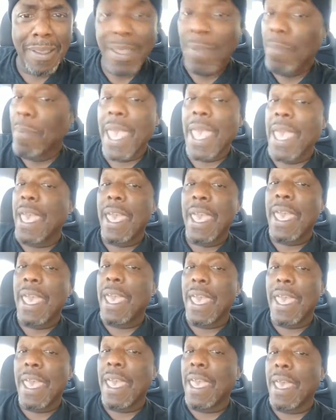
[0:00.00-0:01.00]

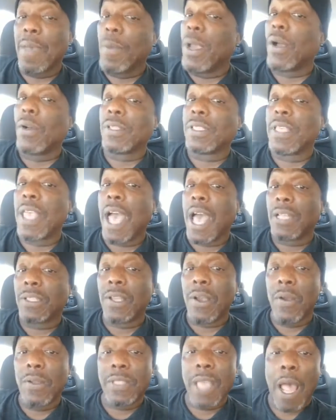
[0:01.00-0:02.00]
Man, we're going to see how it
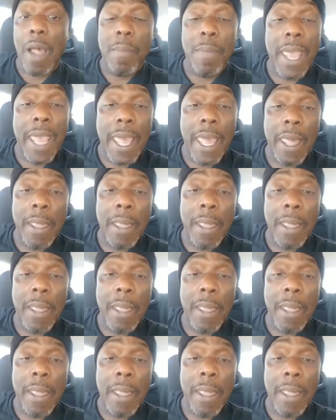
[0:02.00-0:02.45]
turns out, man.